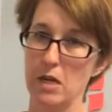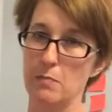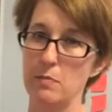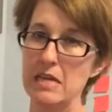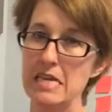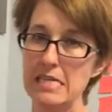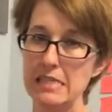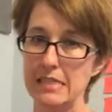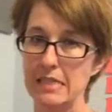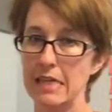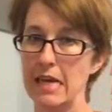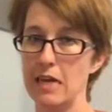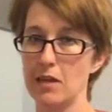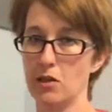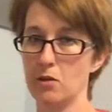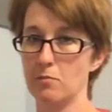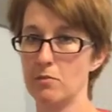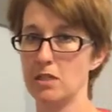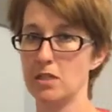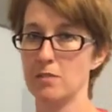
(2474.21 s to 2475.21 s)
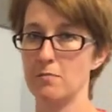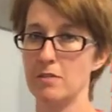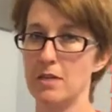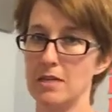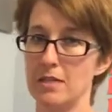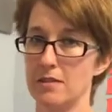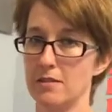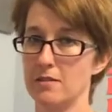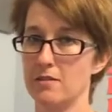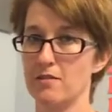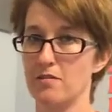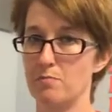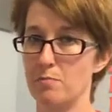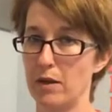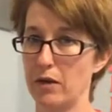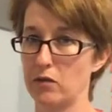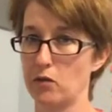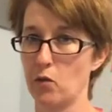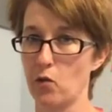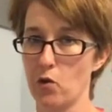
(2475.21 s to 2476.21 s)
pieced together bits and pieces of
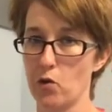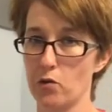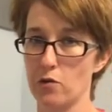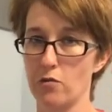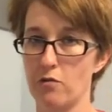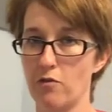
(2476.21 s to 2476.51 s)
pixel art